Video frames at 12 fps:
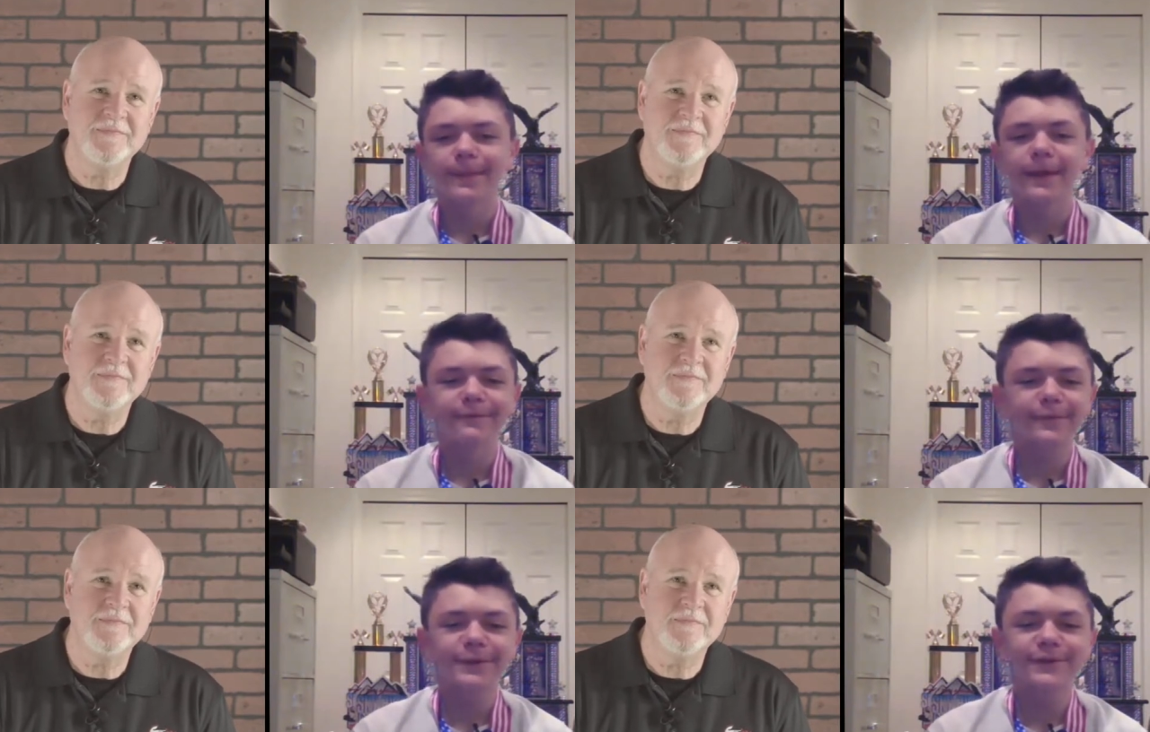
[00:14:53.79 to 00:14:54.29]

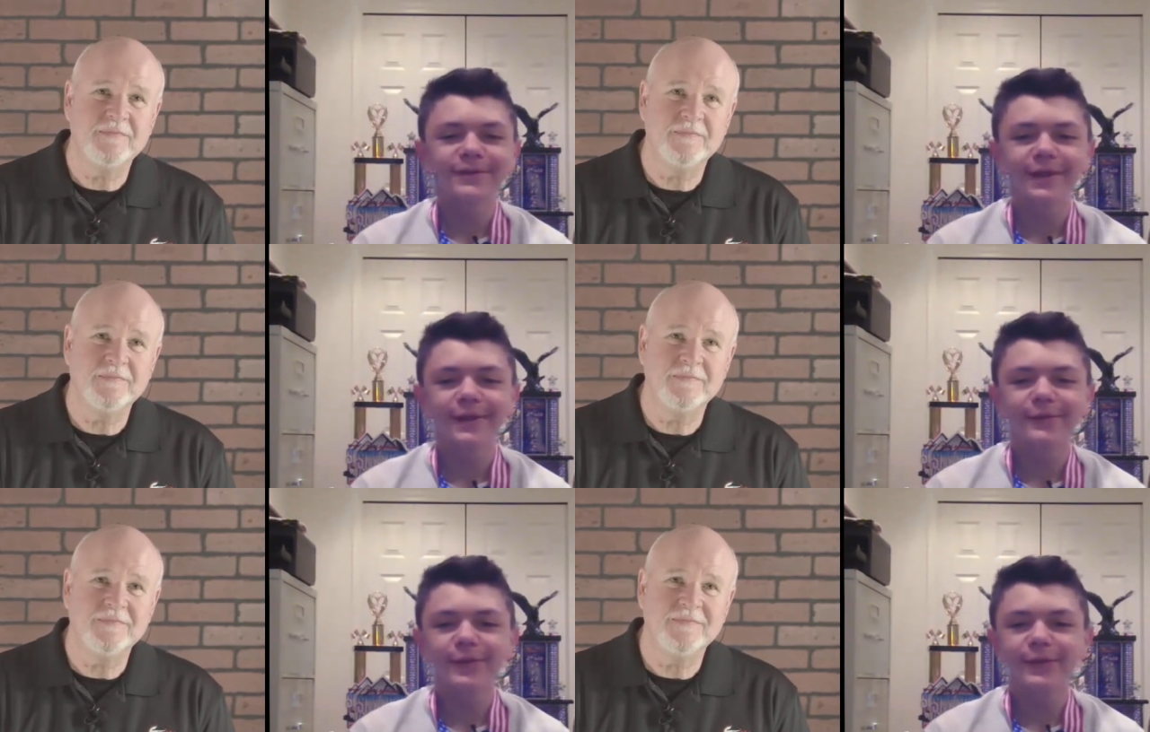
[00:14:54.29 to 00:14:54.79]
Speaker 1: at first
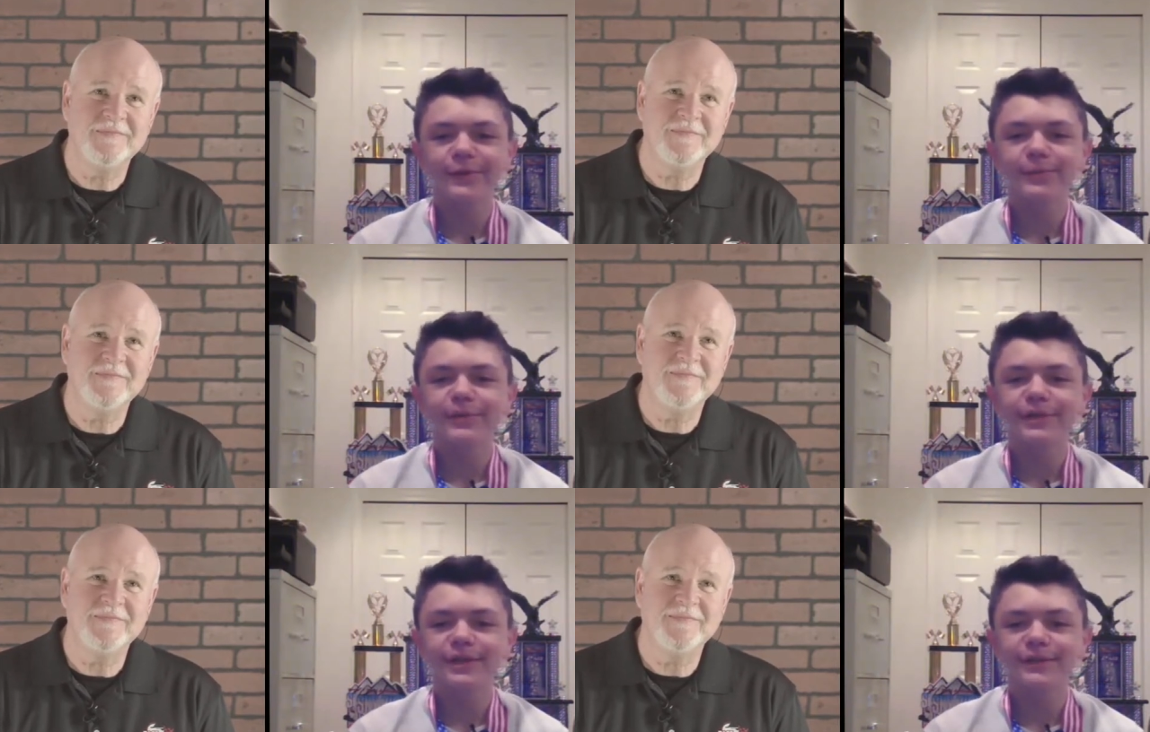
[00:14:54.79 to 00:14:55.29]
they don't really
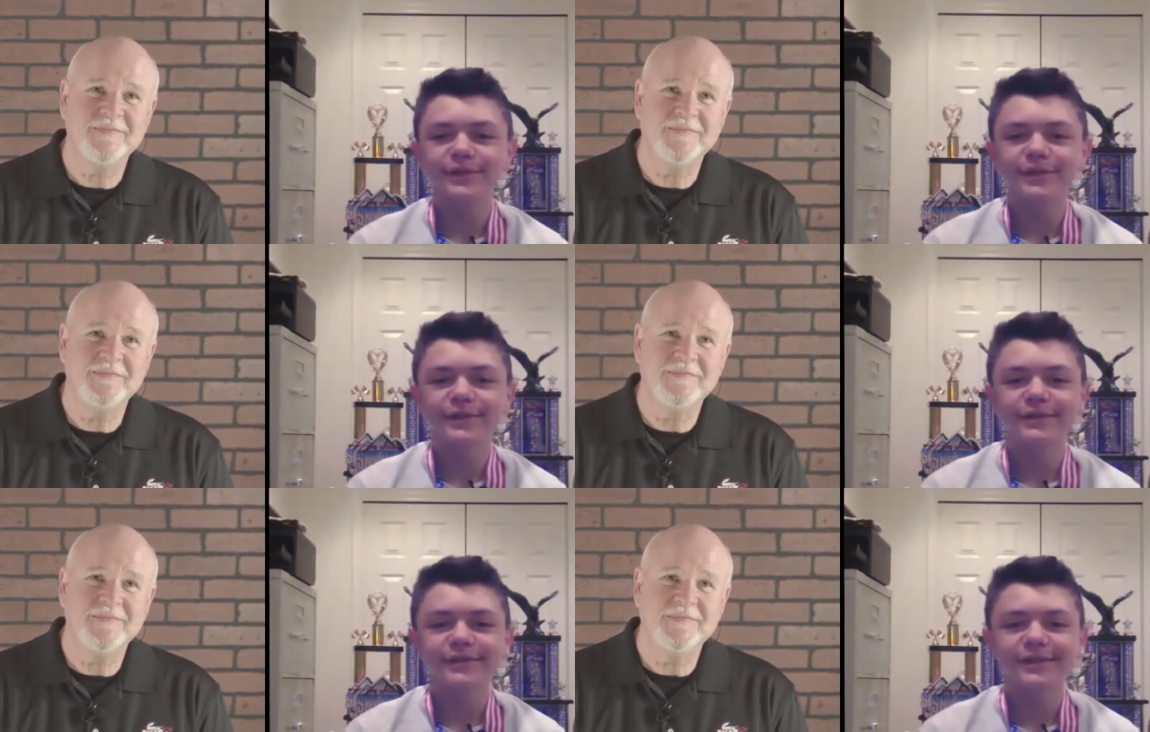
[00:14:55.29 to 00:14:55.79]
believe
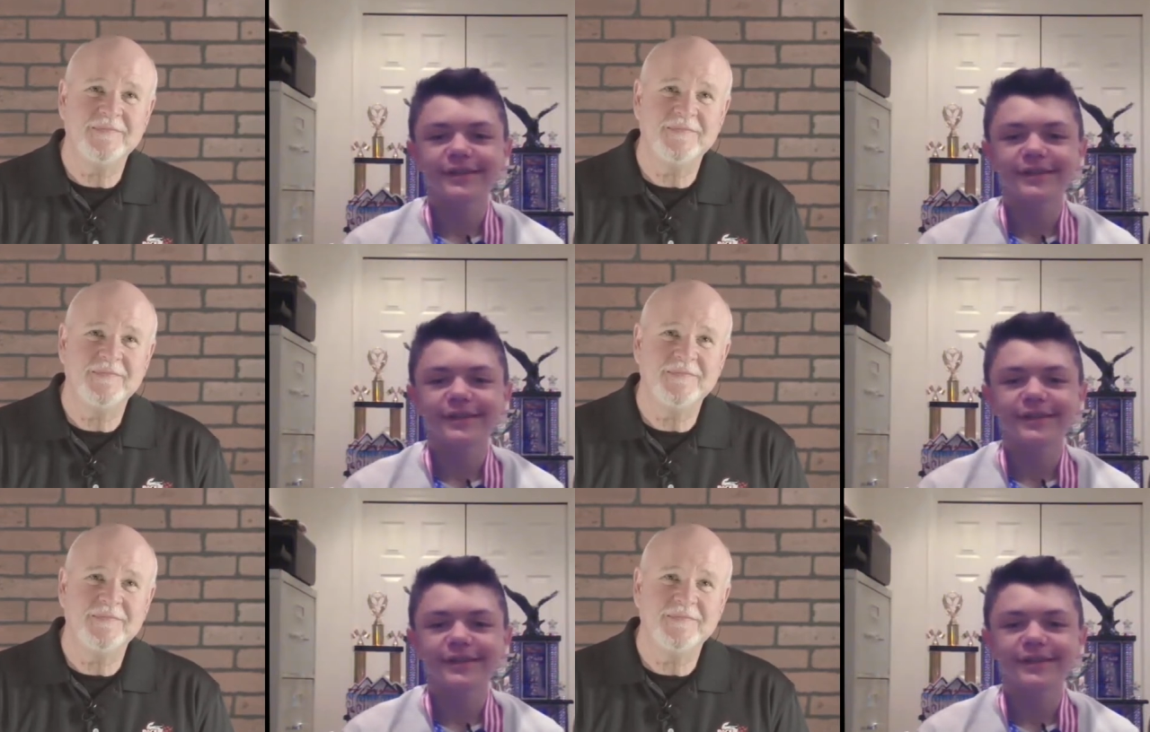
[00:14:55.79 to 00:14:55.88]
it,